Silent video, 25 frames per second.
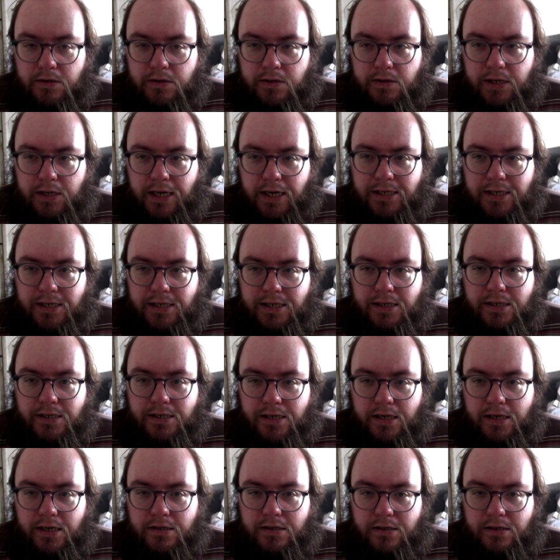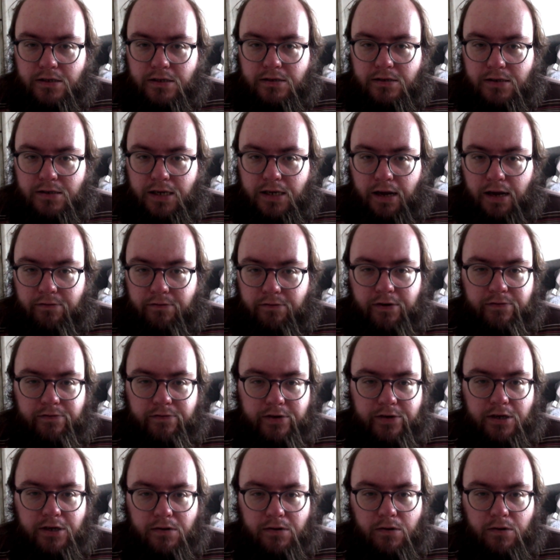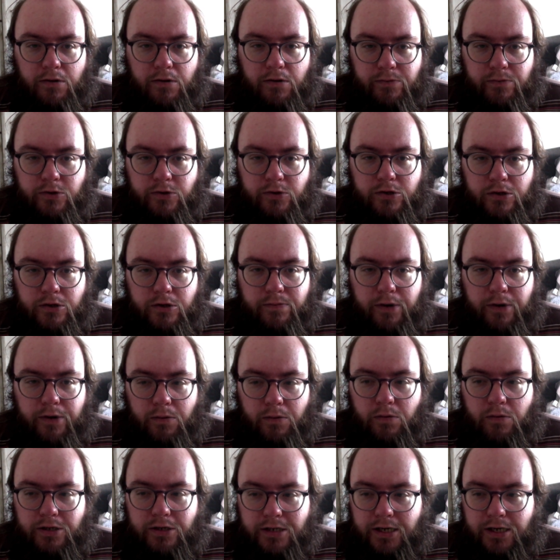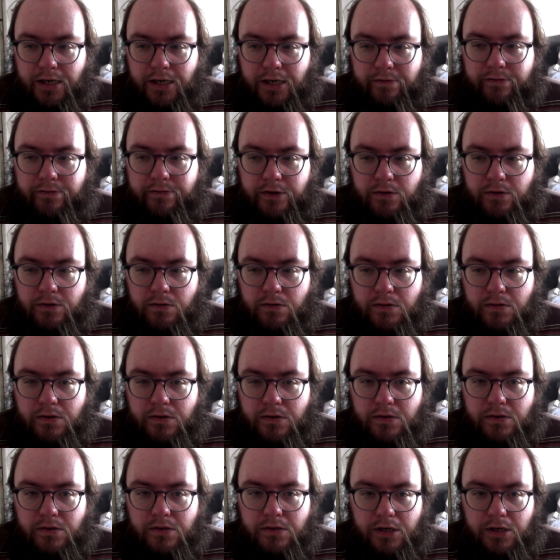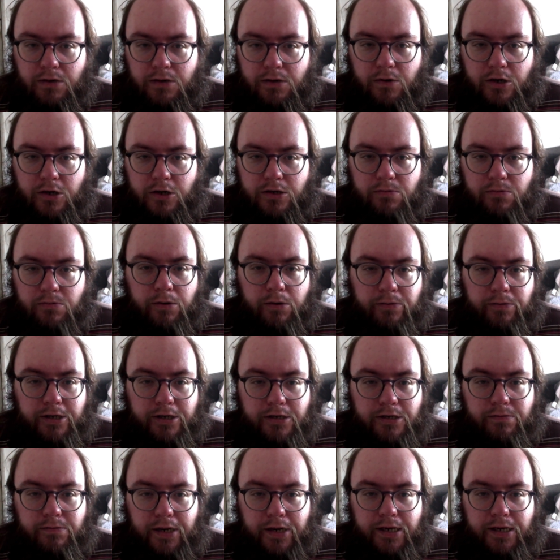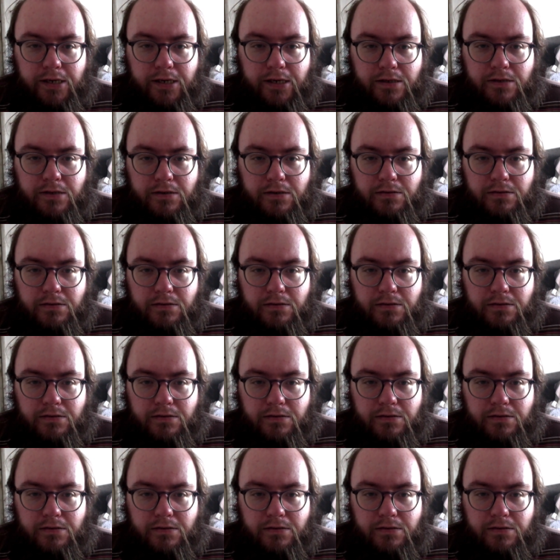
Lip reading: Yes, in the sense that every video I put up, I want to get views, so I do my best to make it,